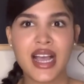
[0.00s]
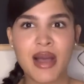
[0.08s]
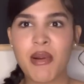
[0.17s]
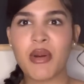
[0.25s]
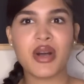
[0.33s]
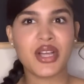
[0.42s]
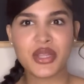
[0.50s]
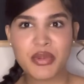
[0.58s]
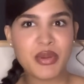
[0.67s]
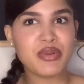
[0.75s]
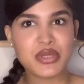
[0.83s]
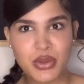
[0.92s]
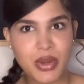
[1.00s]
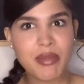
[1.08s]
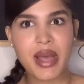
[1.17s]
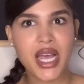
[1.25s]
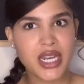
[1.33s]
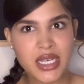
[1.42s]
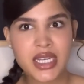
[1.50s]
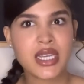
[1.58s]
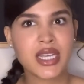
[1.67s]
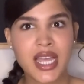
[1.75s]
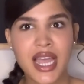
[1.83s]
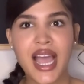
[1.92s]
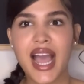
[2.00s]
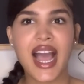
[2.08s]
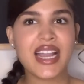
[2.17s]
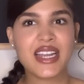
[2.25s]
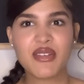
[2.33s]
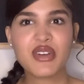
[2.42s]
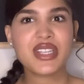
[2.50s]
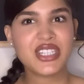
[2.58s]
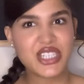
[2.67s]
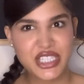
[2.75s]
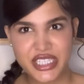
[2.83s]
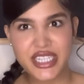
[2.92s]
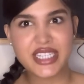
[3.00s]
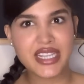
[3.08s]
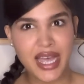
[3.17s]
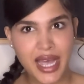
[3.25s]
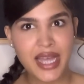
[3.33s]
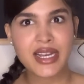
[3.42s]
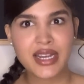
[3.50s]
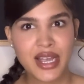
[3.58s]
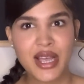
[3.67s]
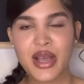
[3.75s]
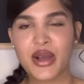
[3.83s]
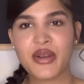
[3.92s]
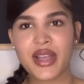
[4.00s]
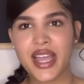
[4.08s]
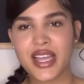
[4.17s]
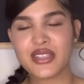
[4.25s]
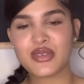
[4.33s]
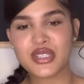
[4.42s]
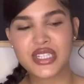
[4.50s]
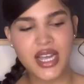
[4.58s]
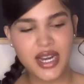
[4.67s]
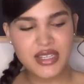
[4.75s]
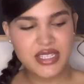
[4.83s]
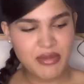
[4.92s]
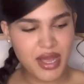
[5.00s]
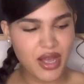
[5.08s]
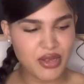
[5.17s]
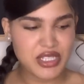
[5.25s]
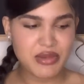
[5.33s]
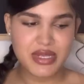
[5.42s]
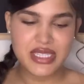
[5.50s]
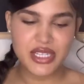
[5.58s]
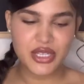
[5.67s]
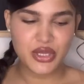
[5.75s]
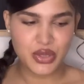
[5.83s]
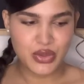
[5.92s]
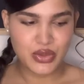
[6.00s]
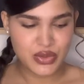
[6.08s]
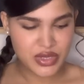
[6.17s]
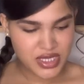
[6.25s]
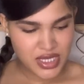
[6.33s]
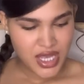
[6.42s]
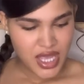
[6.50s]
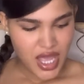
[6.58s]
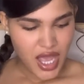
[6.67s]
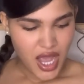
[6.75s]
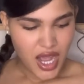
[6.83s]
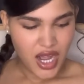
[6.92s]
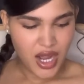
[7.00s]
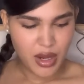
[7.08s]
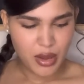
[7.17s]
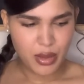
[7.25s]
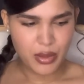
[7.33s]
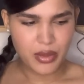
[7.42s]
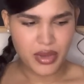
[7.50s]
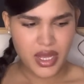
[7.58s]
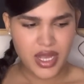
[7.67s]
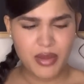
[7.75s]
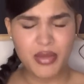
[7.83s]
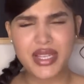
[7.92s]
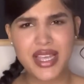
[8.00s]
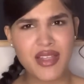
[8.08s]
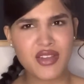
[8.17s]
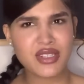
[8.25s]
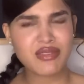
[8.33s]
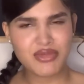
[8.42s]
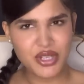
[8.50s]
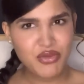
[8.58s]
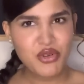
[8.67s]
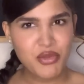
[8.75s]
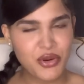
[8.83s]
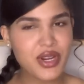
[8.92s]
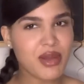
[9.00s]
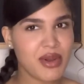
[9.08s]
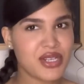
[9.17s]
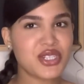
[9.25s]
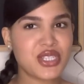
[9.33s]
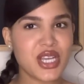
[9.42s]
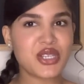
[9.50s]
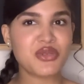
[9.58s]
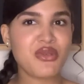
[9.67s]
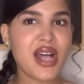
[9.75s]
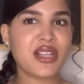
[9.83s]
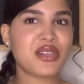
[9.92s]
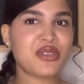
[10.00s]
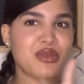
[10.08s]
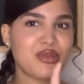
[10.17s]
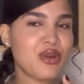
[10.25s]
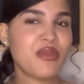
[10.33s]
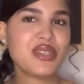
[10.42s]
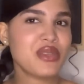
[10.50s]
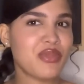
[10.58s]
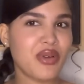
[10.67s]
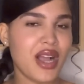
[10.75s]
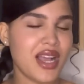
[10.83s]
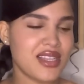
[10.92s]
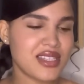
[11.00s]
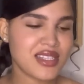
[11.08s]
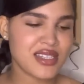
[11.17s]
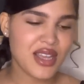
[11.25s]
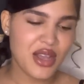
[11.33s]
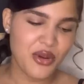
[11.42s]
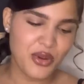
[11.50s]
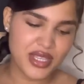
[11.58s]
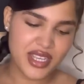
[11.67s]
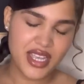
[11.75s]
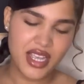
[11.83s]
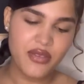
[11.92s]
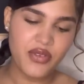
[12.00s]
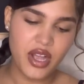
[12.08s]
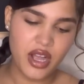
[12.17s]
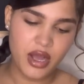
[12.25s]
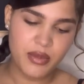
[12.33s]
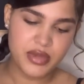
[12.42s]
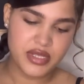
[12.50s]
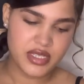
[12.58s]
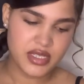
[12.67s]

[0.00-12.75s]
about what other people do in bed? I never understood that. Okay, so shout out to my LGBTQs. Um, but yeah, they're they're rumoring about your sexuality, so don't be surprised. With the King of Cups,